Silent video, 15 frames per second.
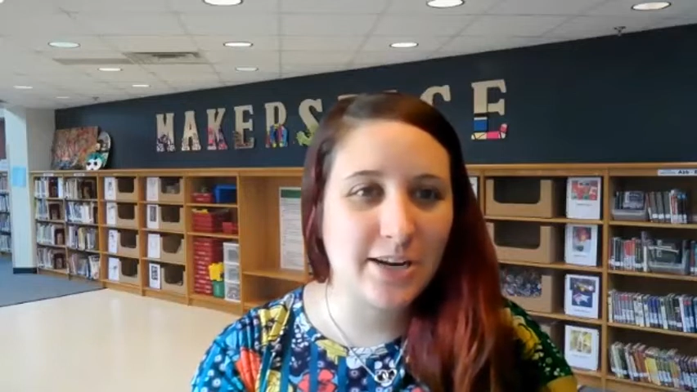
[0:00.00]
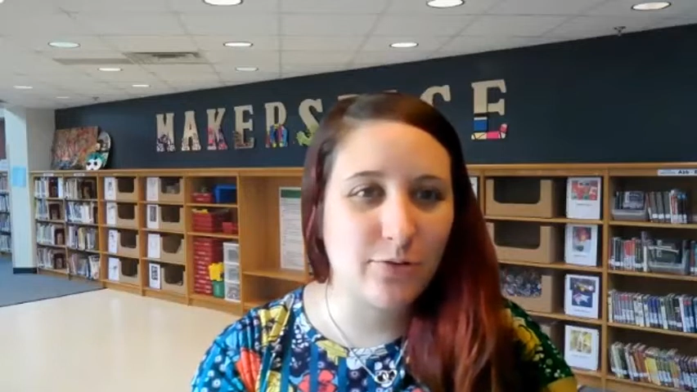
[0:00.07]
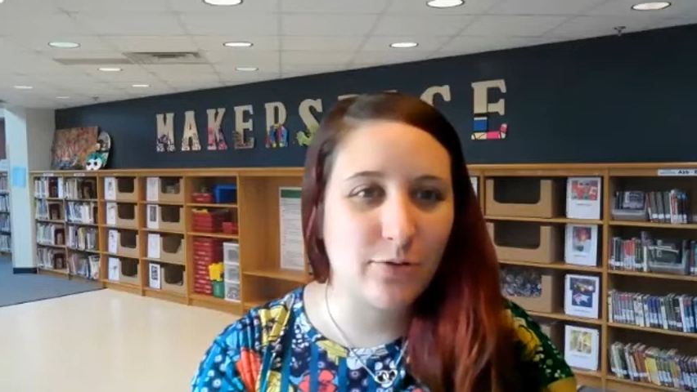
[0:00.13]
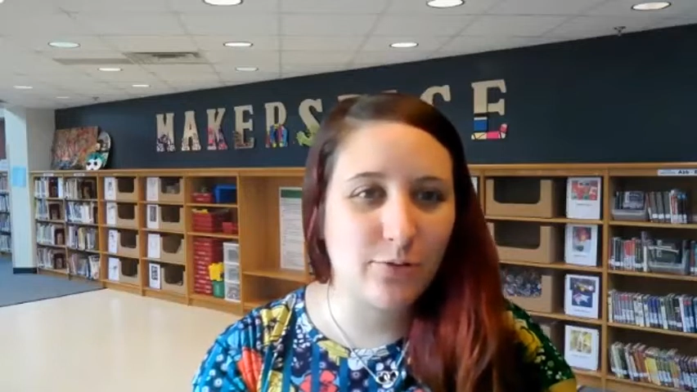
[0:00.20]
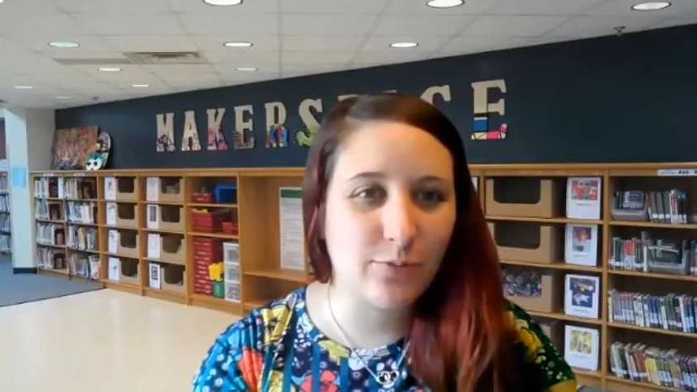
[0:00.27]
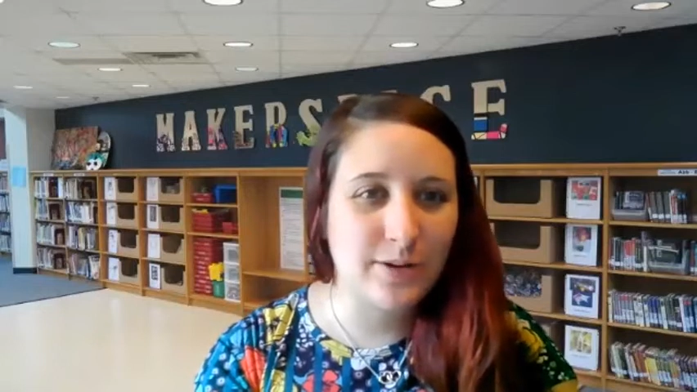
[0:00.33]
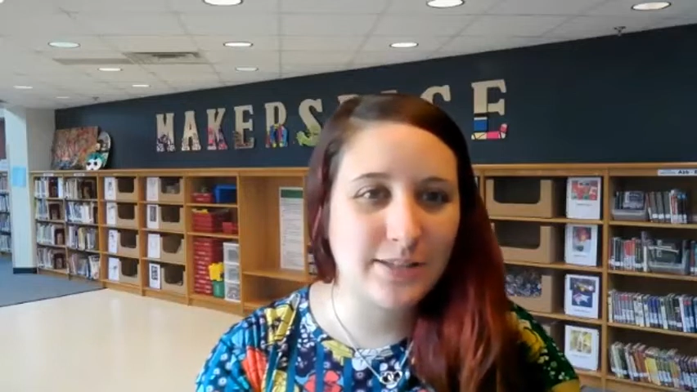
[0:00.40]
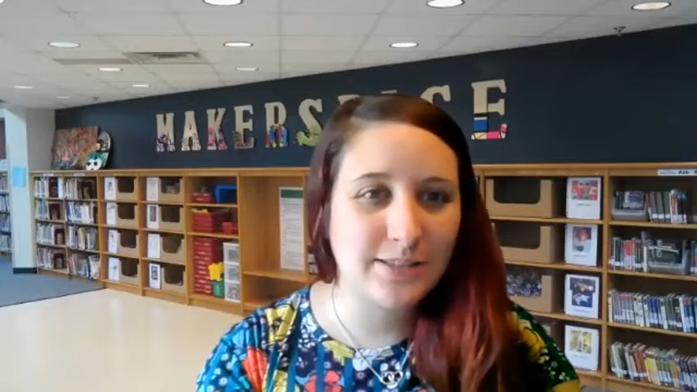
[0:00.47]
in
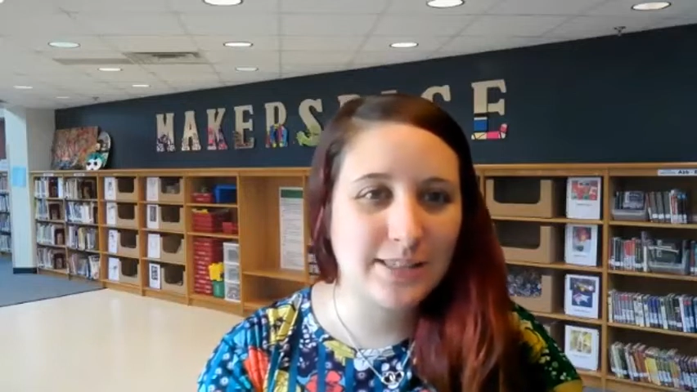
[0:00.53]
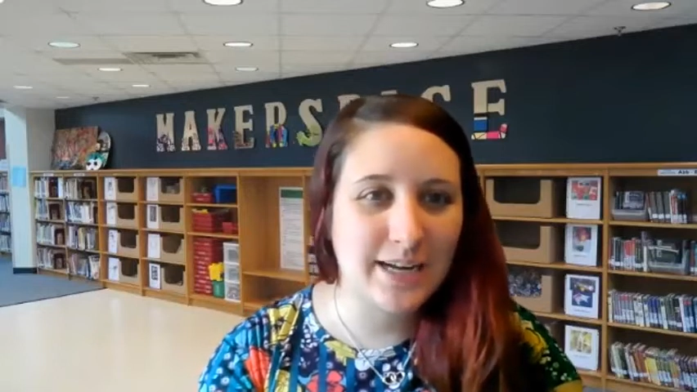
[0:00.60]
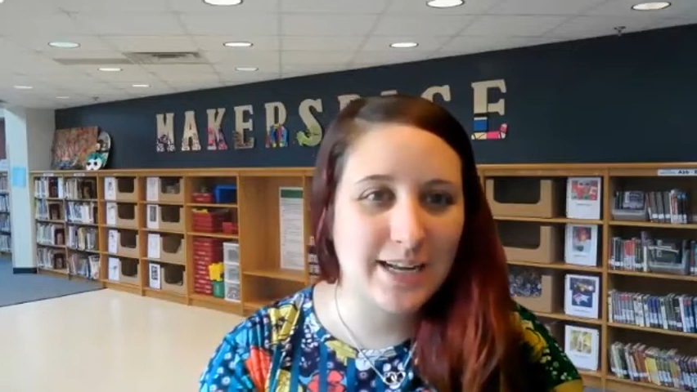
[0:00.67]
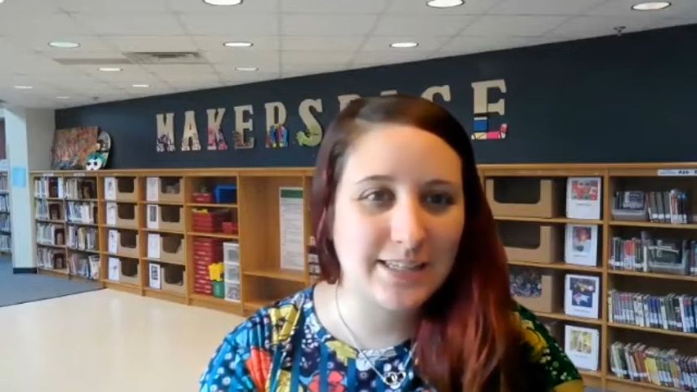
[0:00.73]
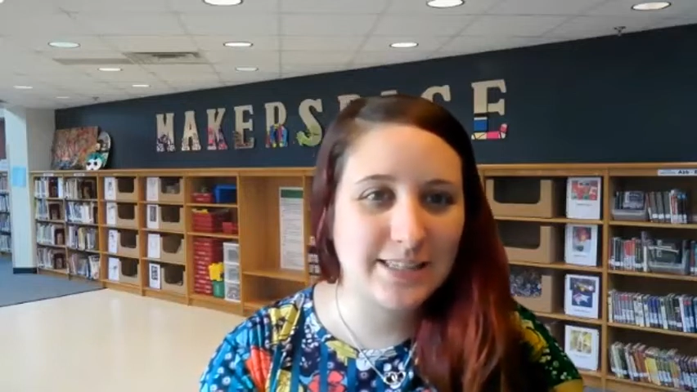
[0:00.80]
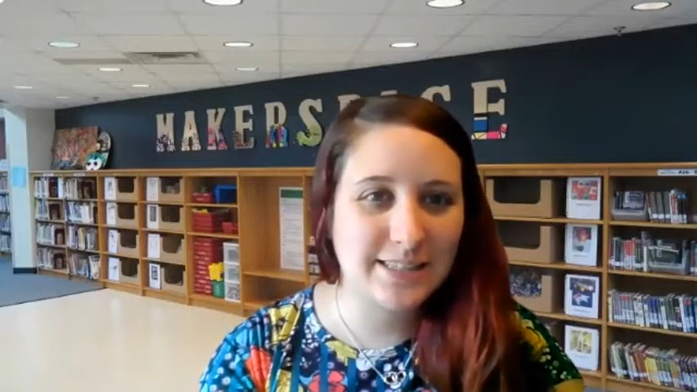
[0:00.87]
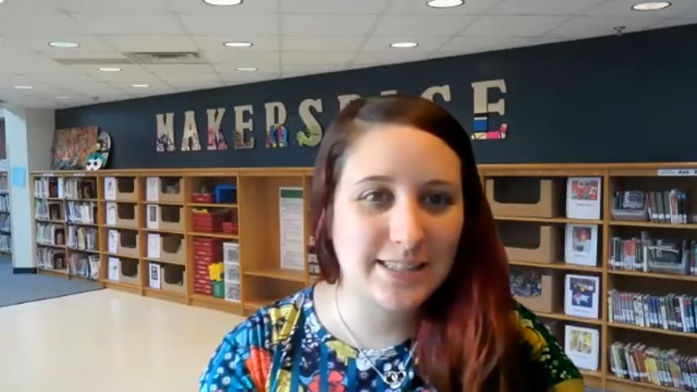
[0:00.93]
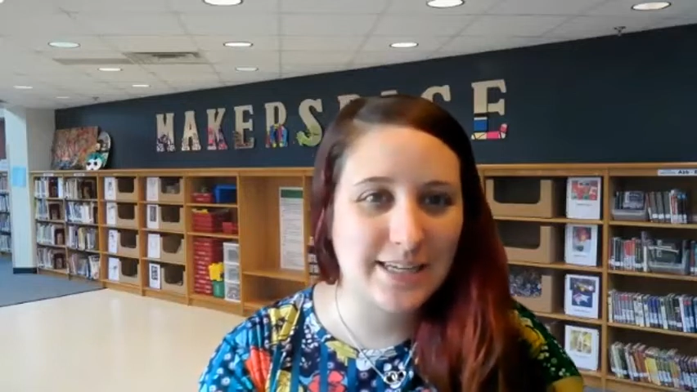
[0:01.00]
Northwest
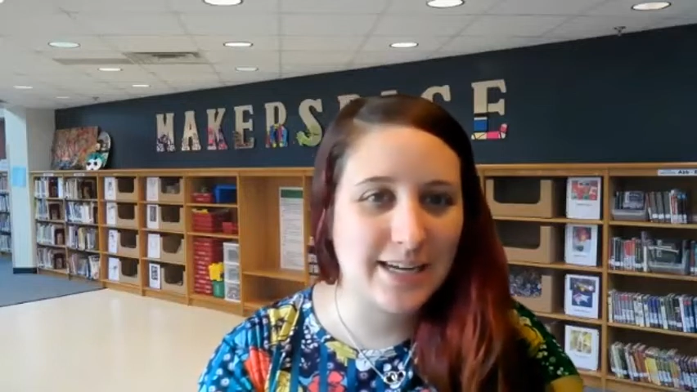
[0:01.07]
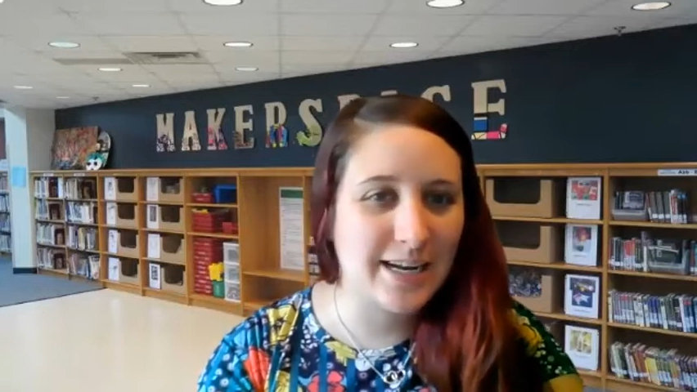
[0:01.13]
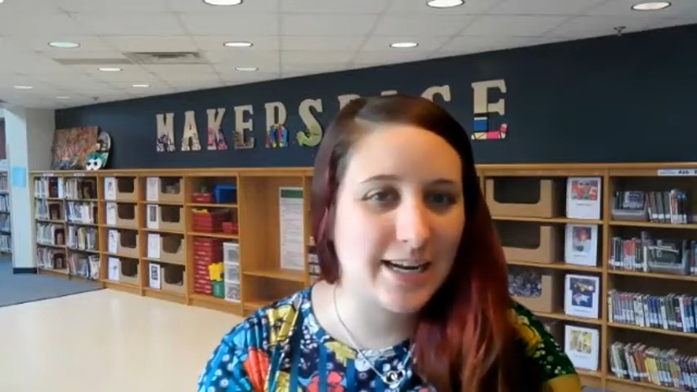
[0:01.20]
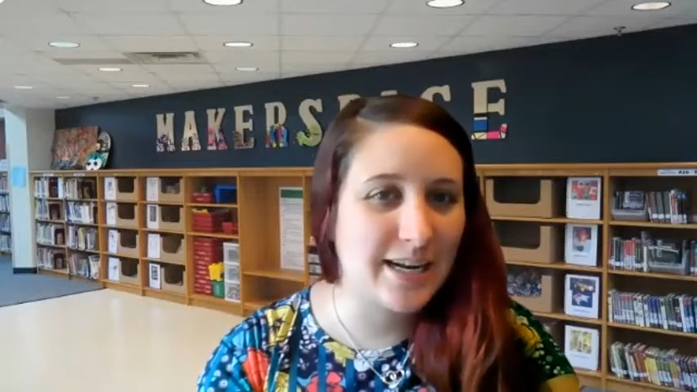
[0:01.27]
ISD,